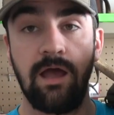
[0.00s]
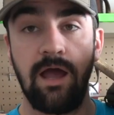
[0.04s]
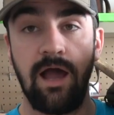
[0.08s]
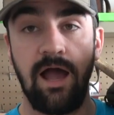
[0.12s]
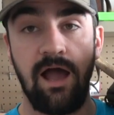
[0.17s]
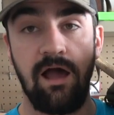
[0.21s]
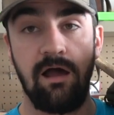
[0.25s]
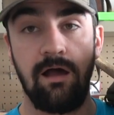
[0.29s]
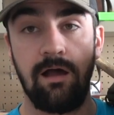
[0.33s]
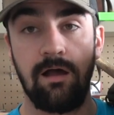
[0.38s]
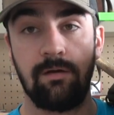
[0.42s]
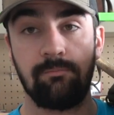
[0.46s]

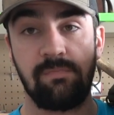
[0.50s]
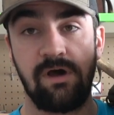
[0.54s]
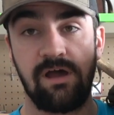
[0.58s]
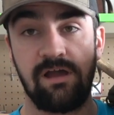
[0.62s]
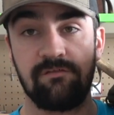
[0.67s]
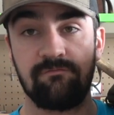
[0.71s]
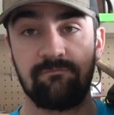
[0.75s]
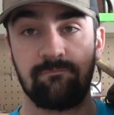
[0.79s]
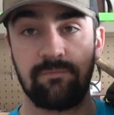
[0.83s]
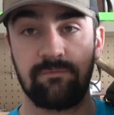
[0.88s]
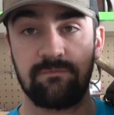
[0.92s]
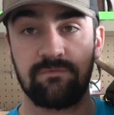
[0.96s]

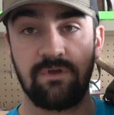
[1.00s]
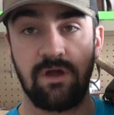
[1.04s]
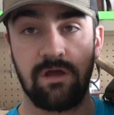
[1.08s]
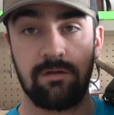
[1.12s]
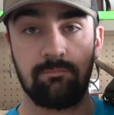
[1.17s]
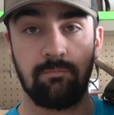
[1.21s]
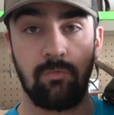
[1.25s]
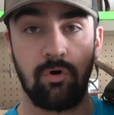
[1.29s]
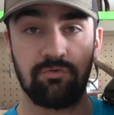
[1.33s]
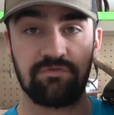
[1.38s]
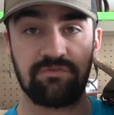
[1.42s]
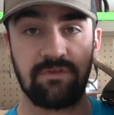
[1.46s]
I've
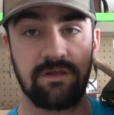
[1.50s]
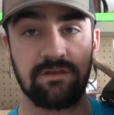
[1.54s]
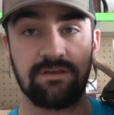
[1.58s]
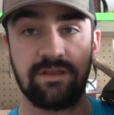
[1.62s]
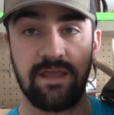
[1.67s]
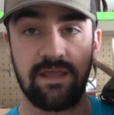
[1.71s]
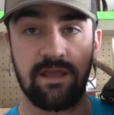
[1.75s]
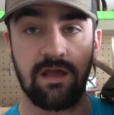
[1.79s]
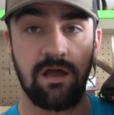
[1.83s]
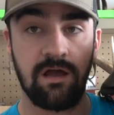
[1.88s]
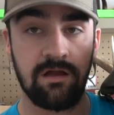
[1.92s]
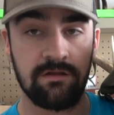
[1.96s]
done
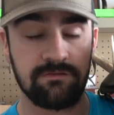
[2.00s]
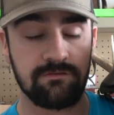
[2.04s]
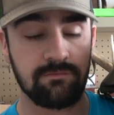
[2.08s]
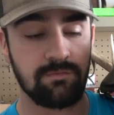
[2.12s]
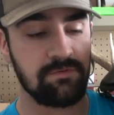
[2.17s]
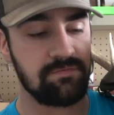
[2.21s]
multi-day hunts